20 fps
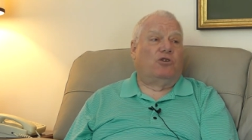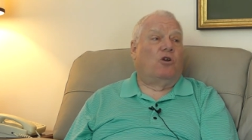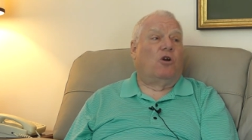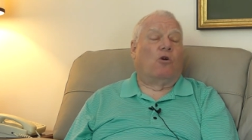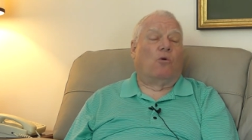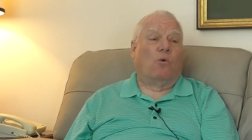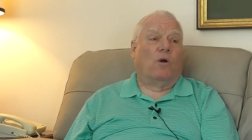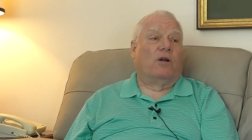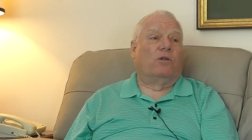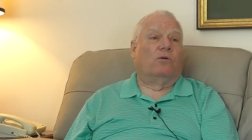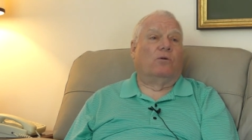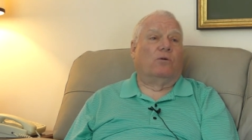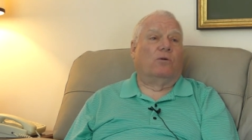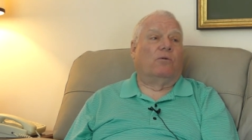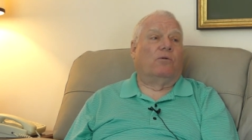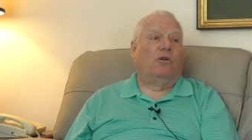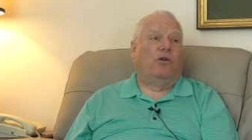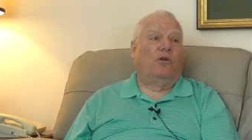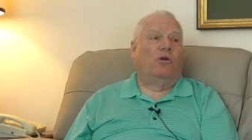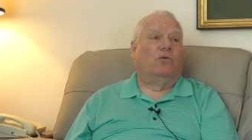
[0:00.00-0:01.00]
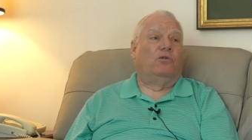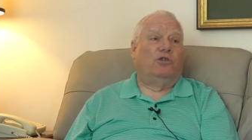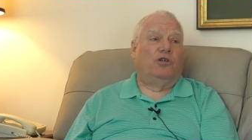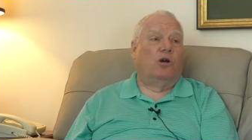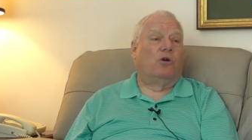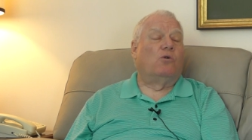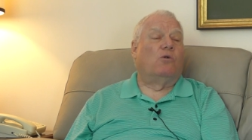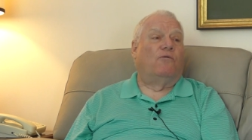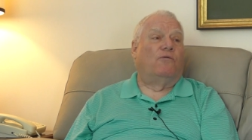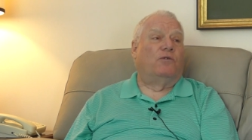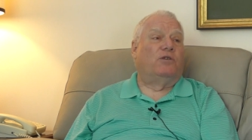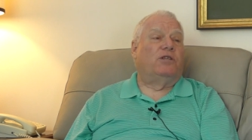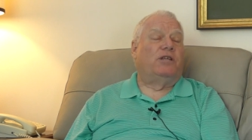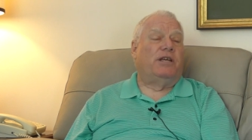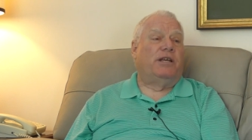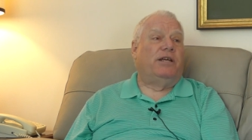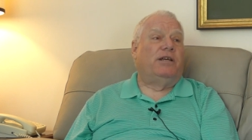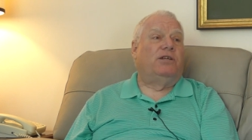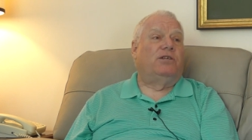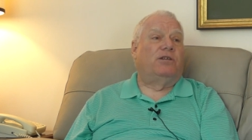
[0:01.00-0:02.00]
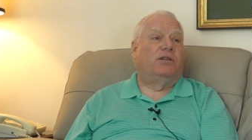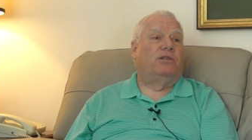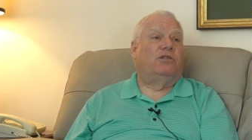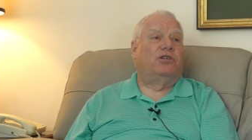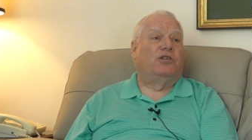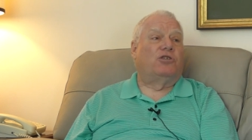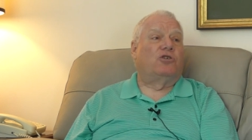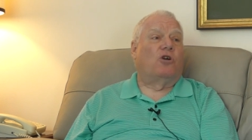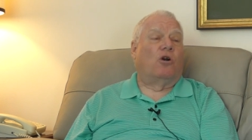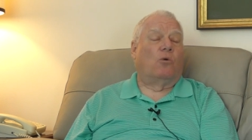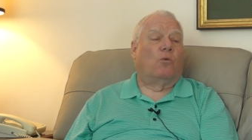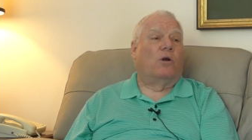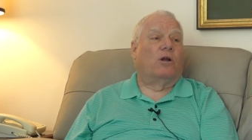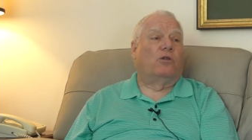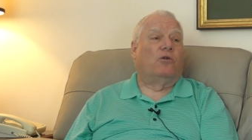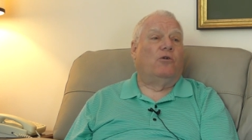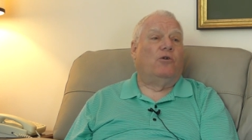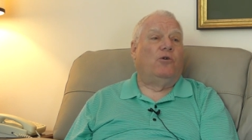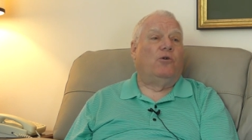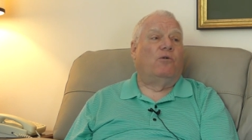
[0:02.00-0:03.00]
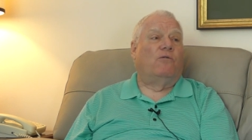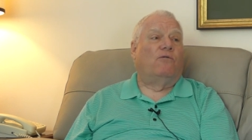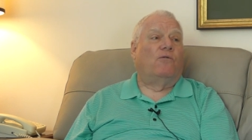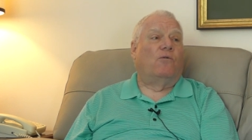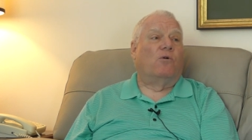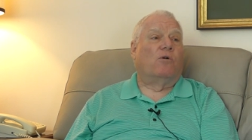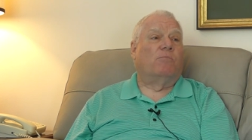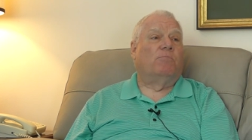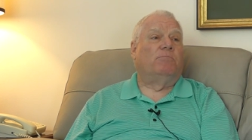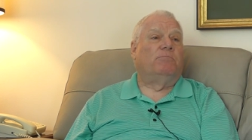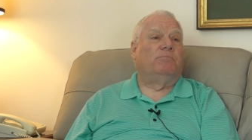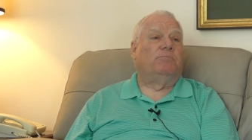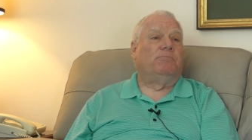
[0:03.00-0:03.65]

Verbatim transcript: our regular, you know, jungle fatigues, just our regular uniform.